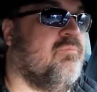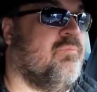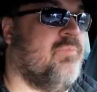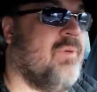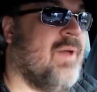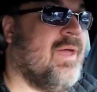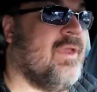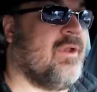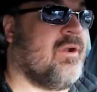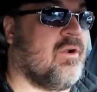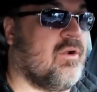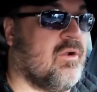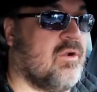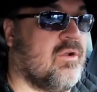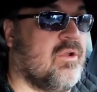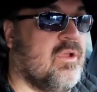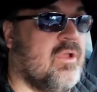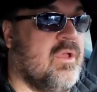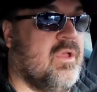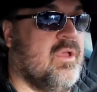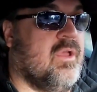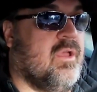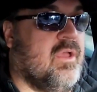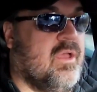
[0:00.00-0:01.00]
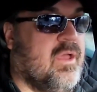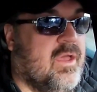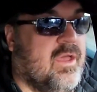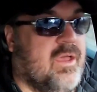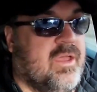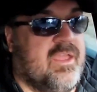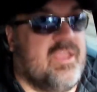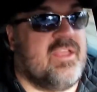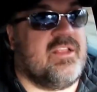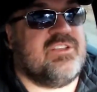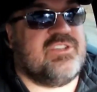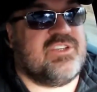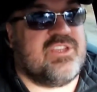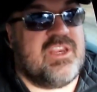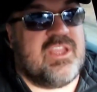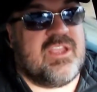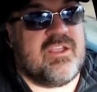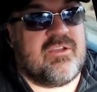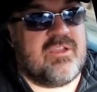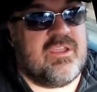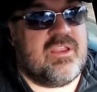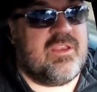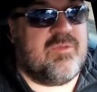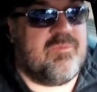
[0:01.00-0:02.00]
better
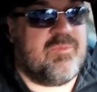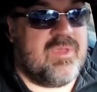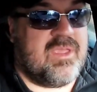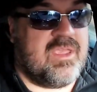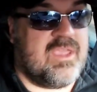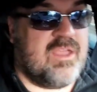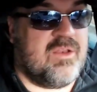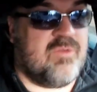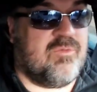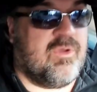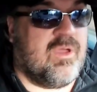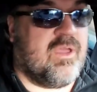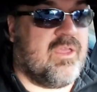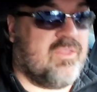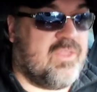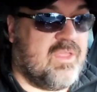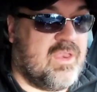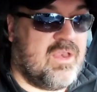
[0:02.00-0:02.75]
engineering to begin with.